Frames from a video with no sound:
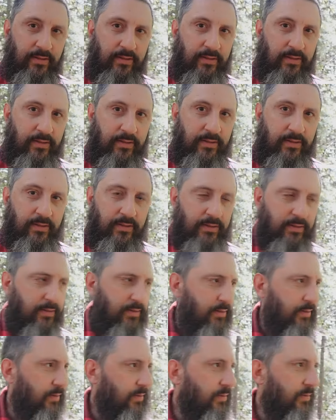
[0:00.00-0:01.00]

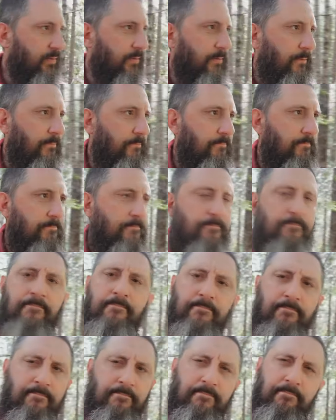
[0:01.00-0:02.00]

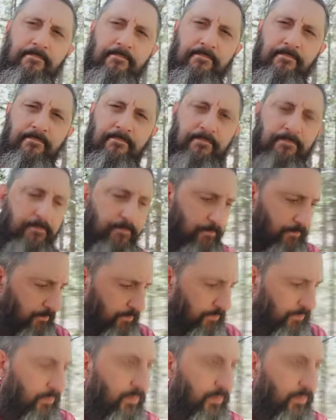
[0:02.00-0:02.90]
[no speech]